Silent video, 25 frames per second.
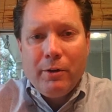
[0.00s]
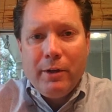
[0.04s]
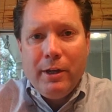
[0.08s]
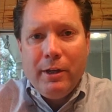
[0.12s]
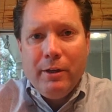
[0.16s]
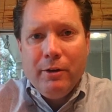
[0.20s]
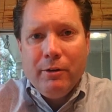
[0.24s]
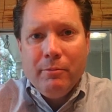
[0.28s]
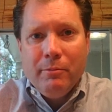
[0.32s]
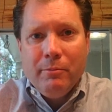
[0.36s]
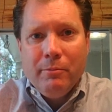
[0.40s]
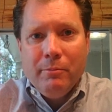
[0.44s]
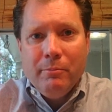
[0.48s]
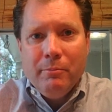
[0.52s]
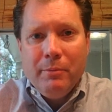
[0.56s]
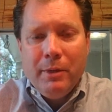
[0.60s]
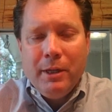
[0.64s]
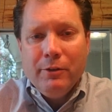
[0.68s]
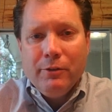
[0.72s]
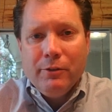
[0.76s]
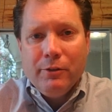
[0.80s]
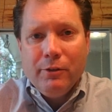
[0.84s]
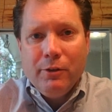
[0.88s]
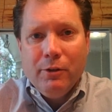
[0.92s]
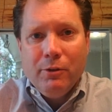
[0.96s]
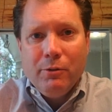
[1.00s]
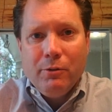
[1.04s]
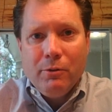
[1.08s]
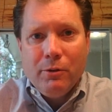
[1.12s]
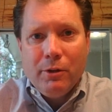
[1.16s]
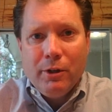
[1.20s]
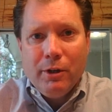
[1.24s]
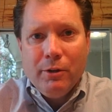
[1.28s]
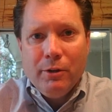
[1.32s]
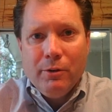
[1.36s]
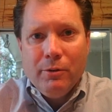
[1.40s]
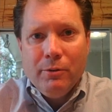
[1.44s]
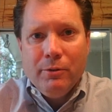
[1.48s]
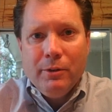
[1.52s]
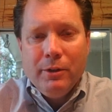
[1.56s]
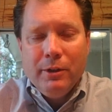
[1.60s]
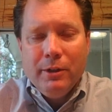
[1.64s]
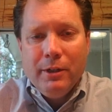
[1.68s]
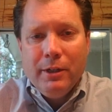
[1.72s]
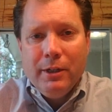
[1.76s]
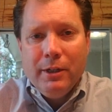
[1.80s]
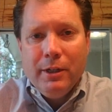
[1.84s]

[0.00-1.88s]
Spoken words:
heater meets local code.